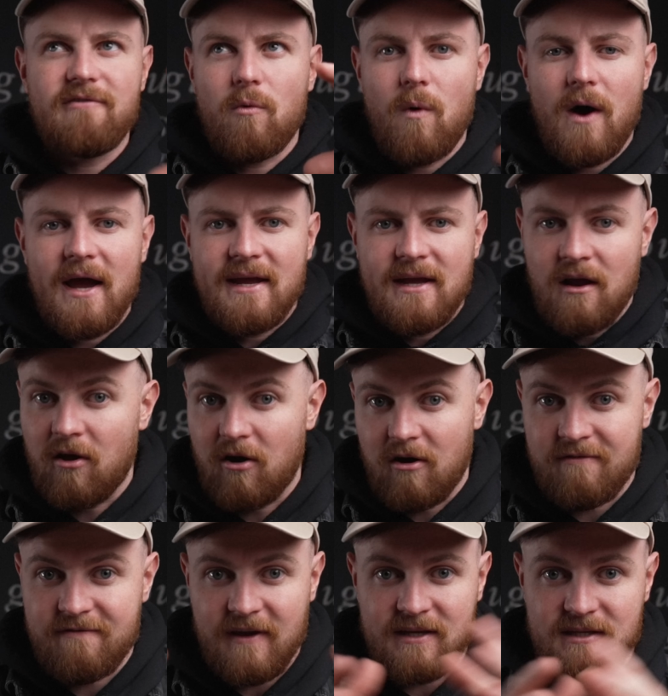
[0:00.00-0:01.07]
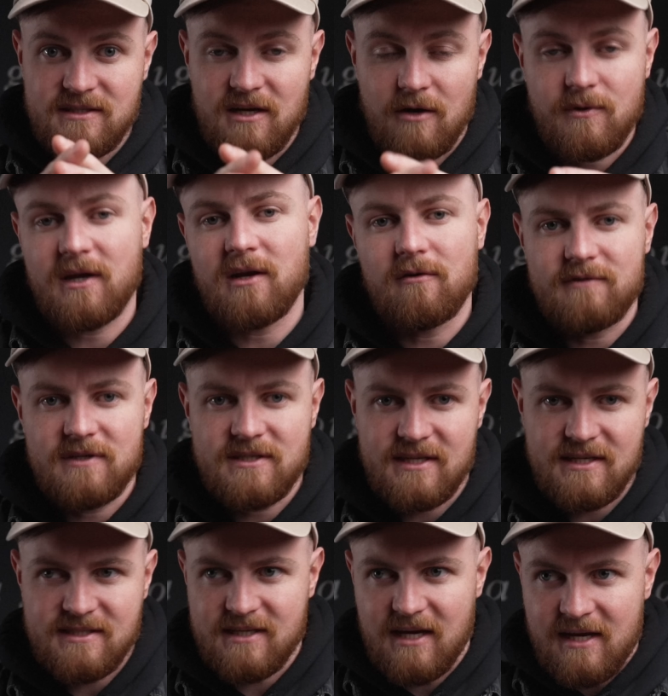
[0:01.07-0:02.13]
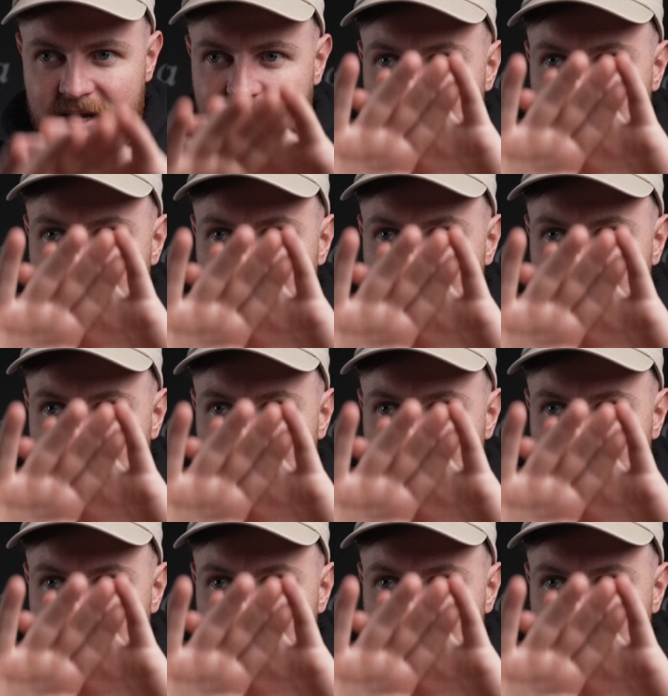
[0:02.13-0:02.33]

away a lot of things. So you can obviously see